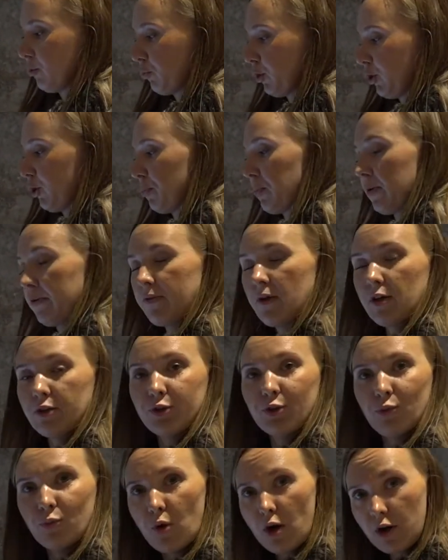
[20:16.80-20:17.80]
would you prefer
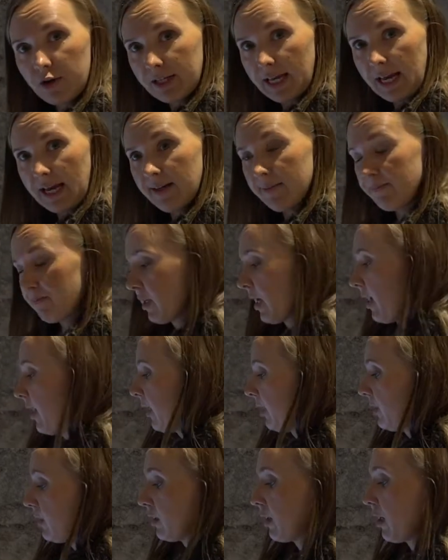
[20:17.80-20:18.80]
to work in?
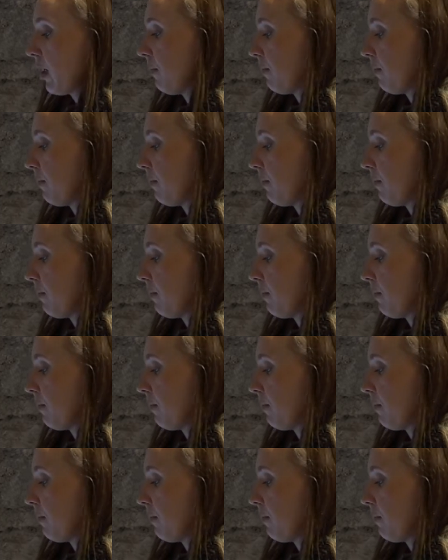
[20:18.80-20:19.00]
Is it going to